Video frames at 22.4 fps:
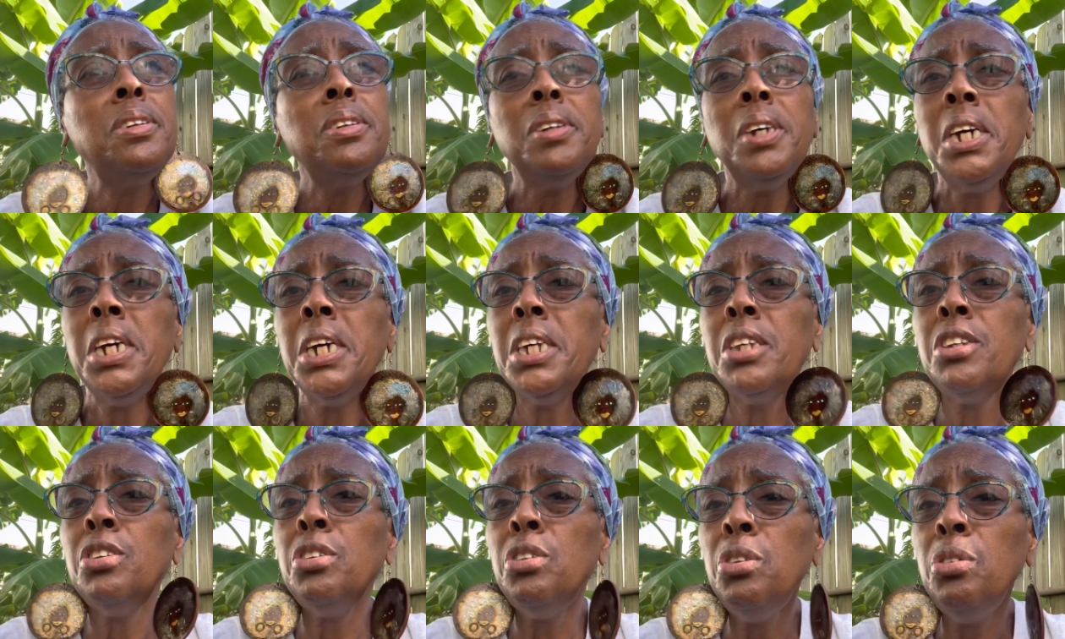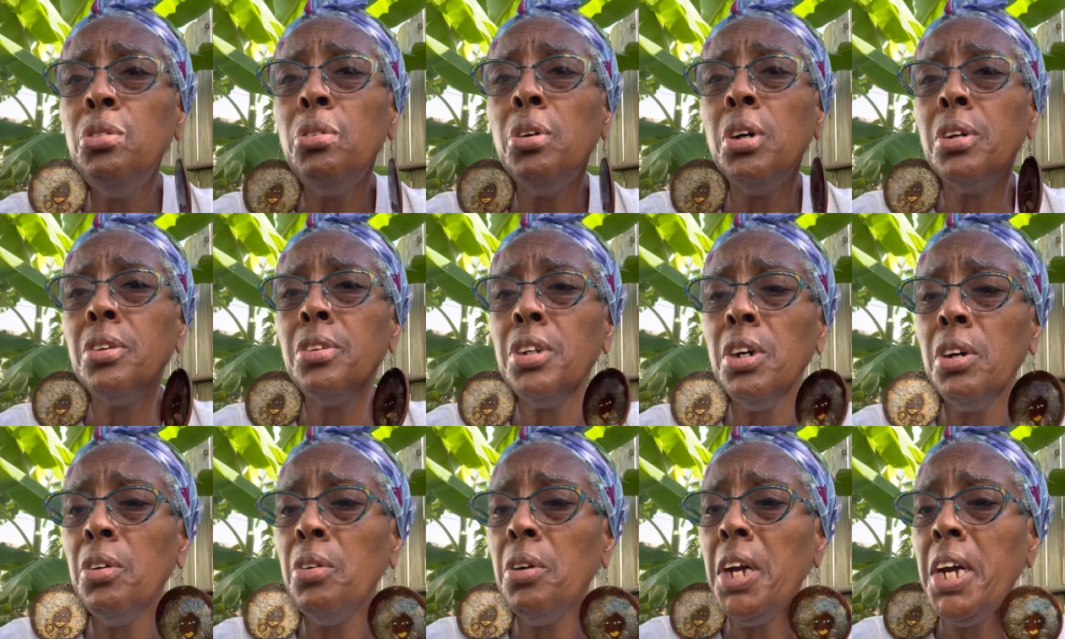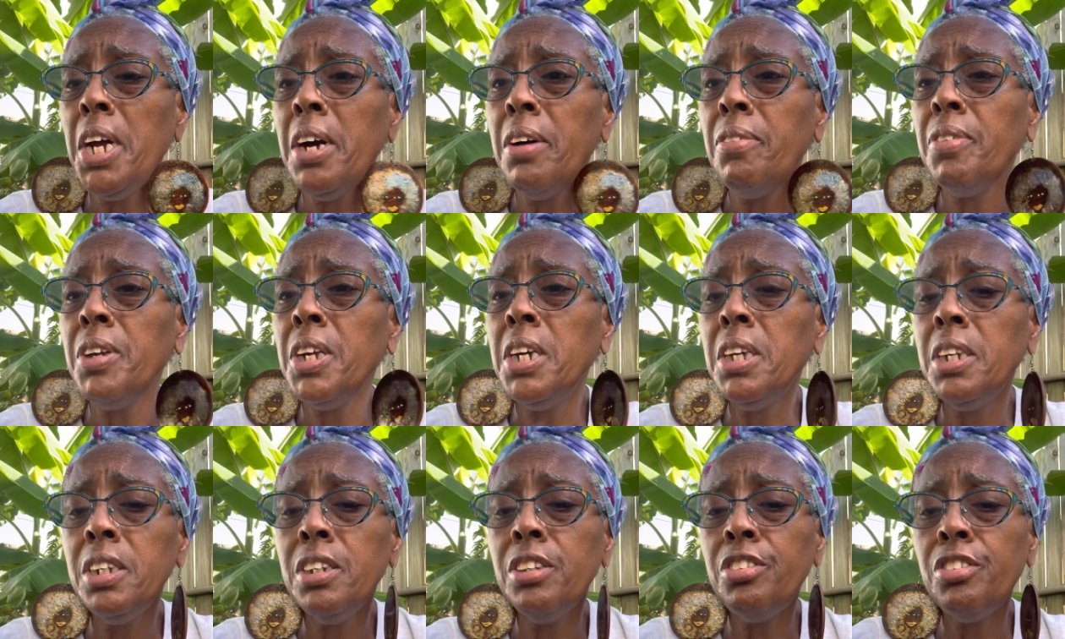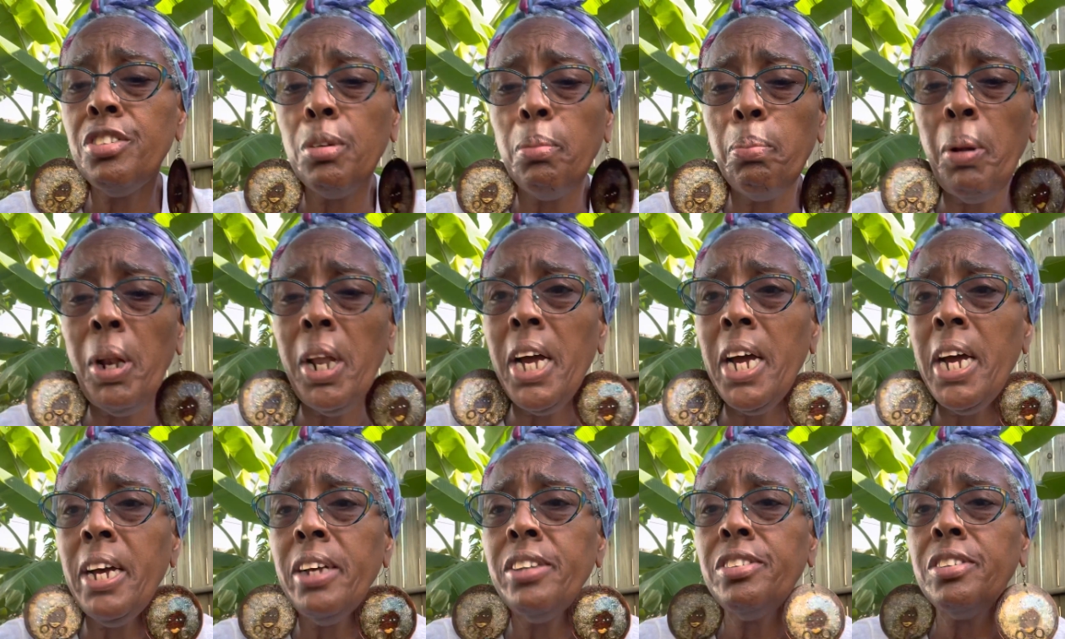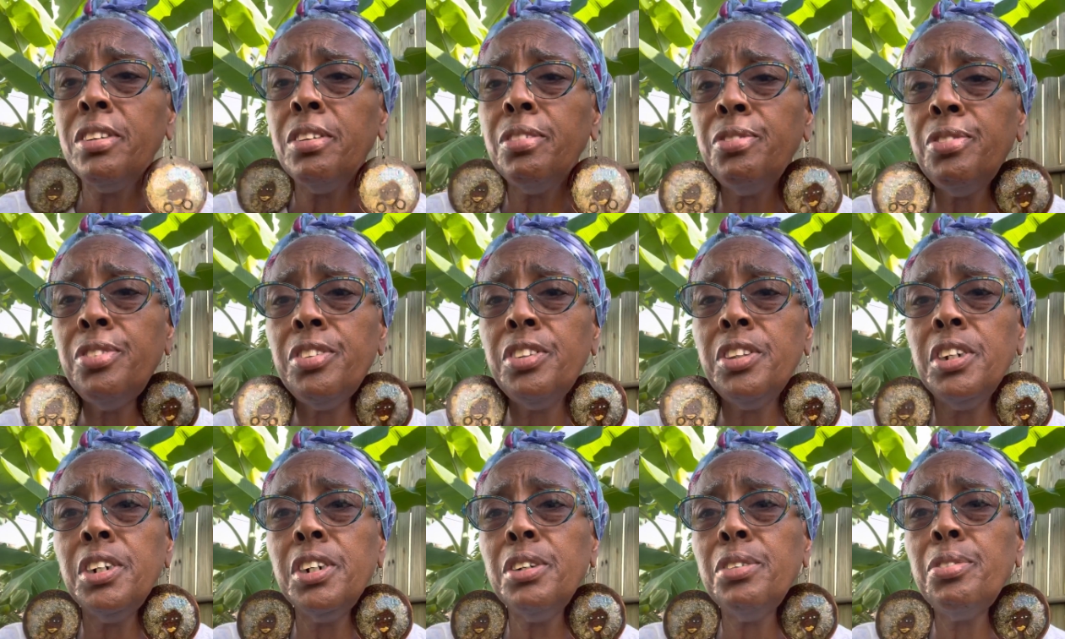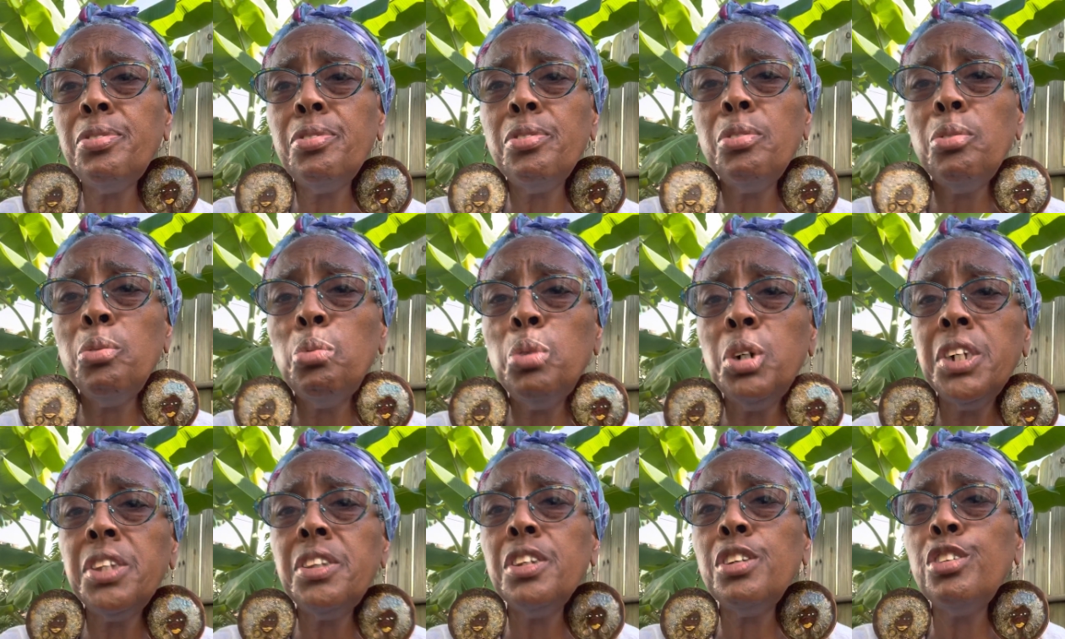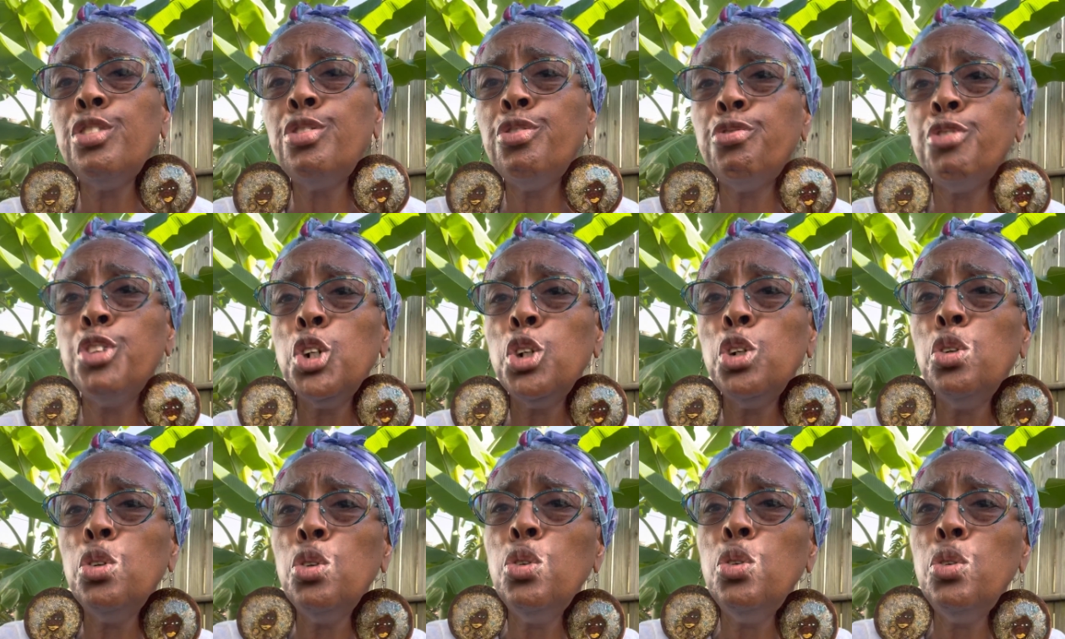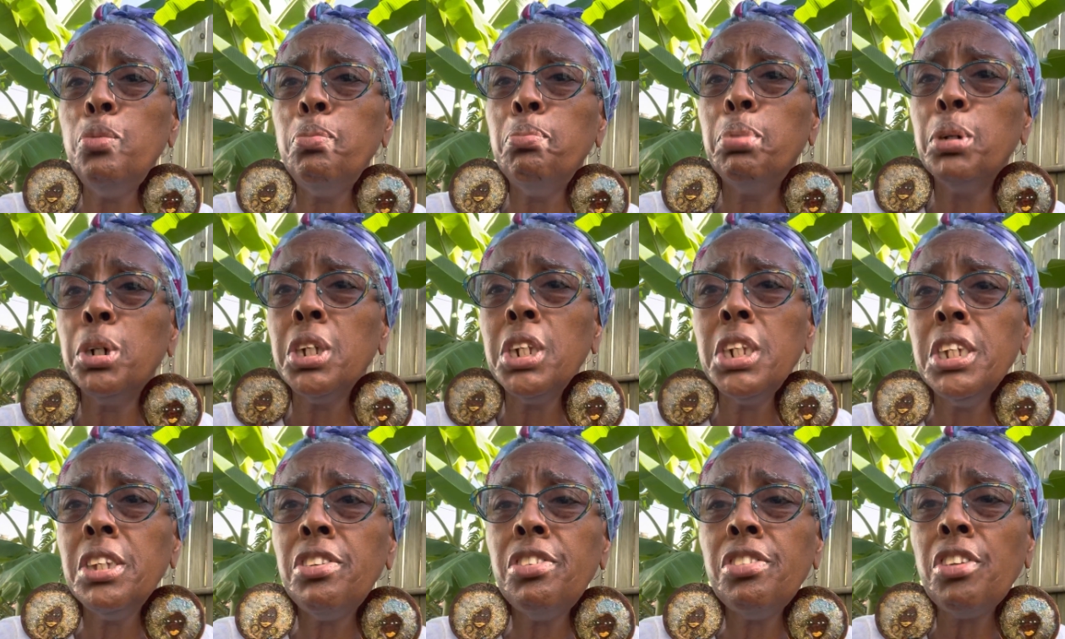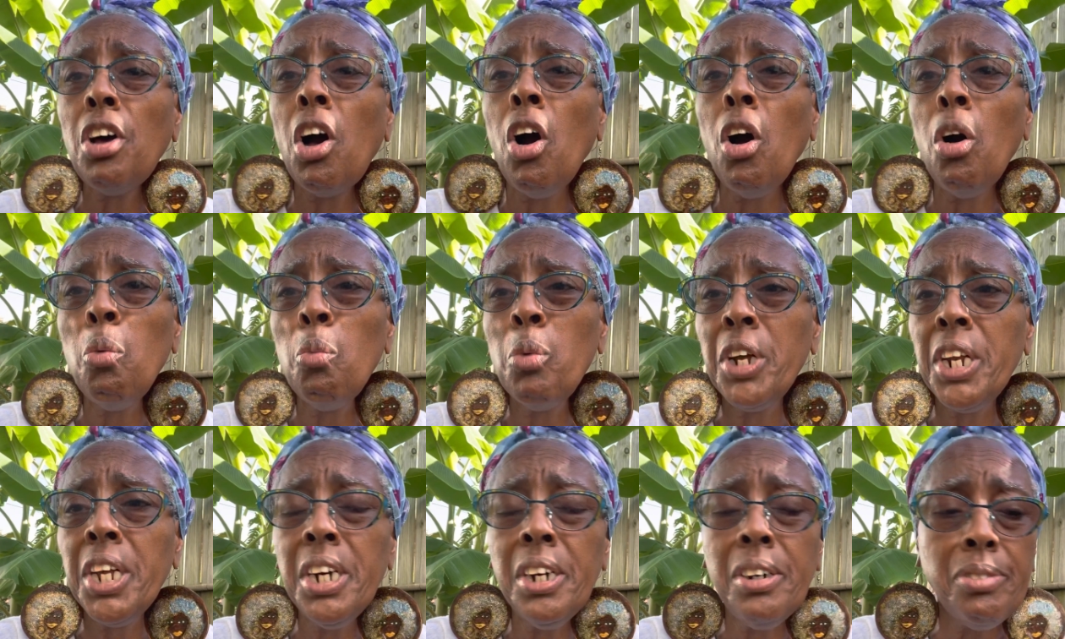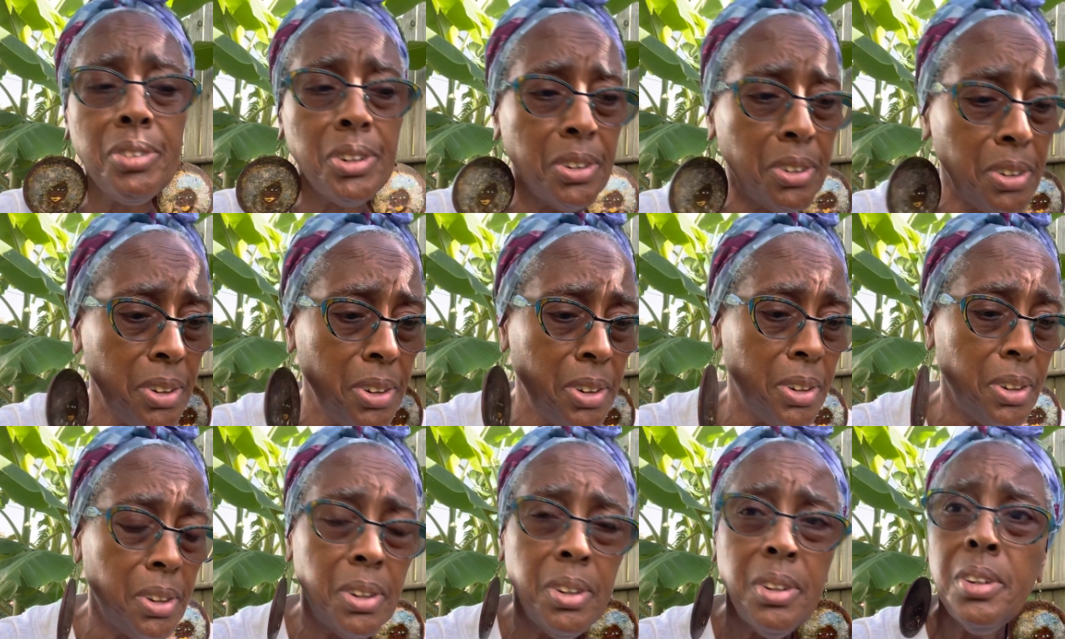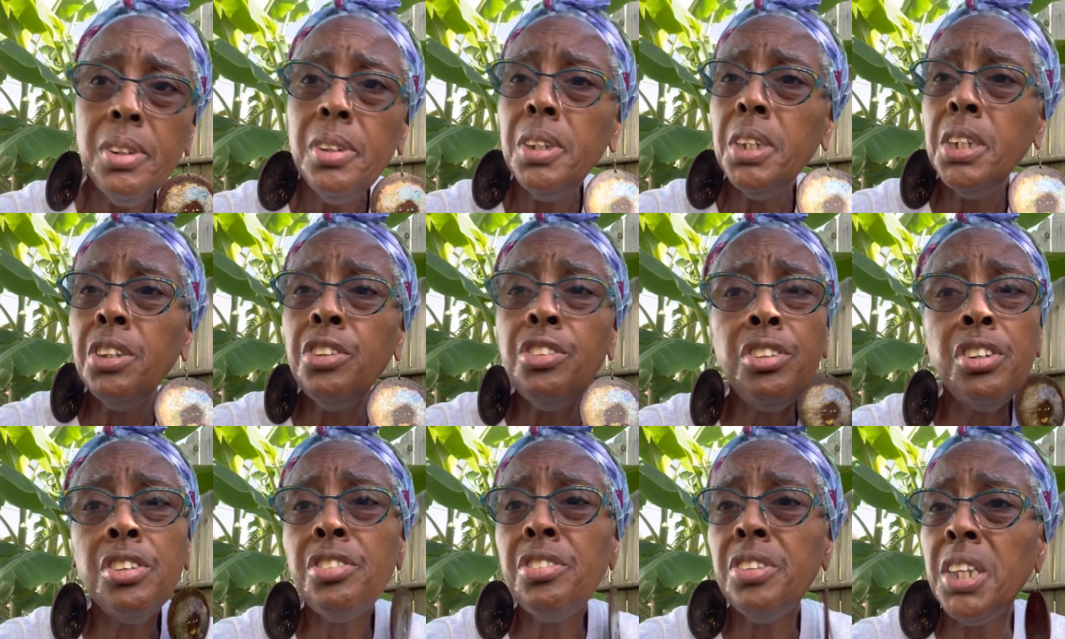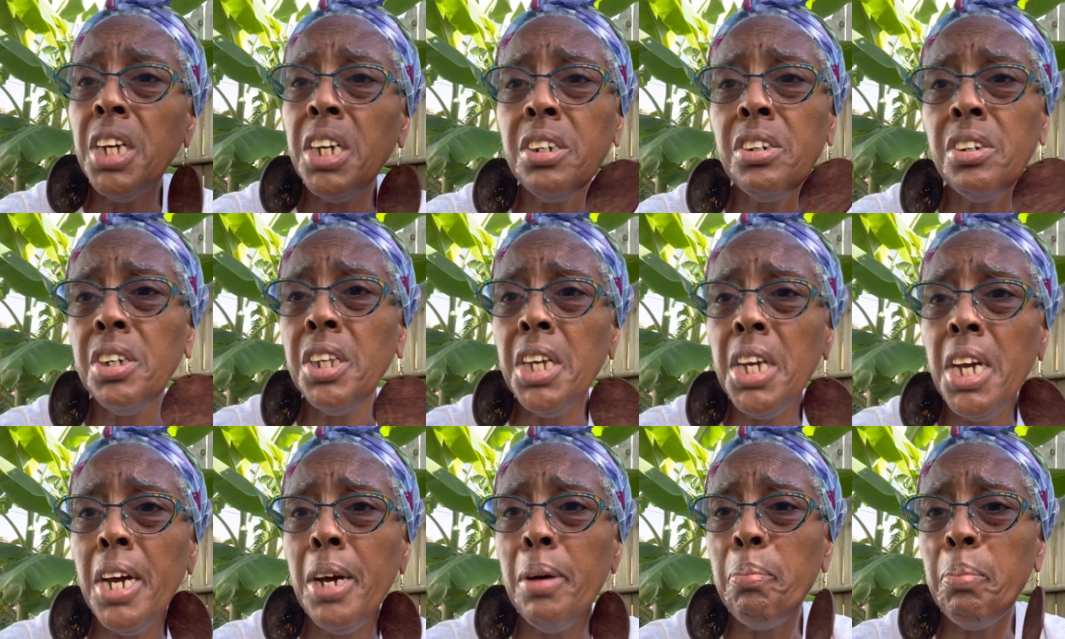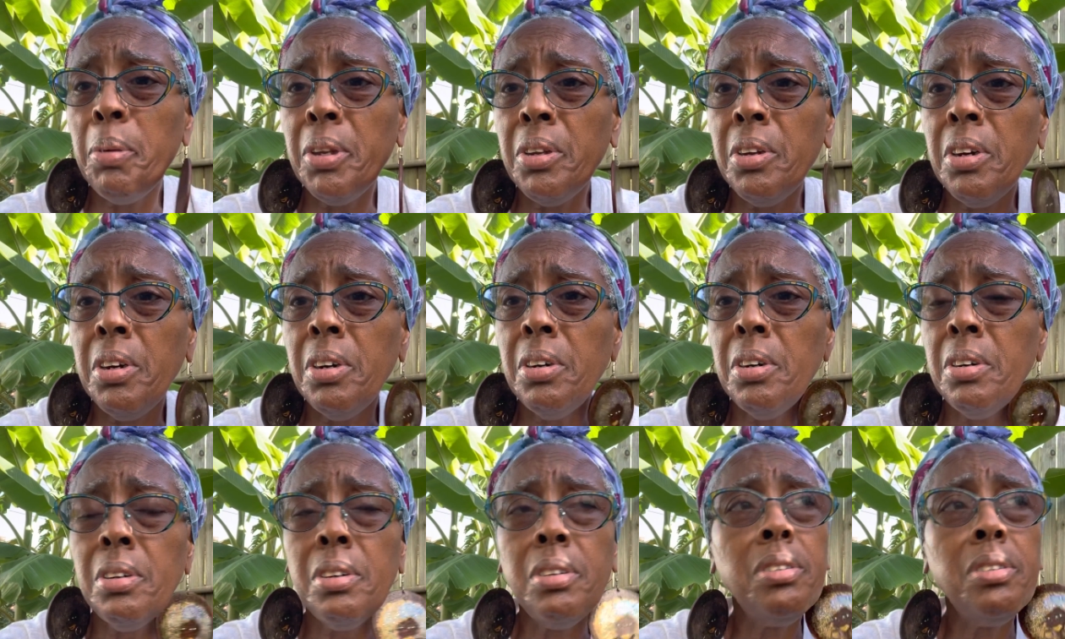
And you uh, don't have endless supplies of stuff, whether it's food, bullets, or whatever. It's just not going to happen, y'all.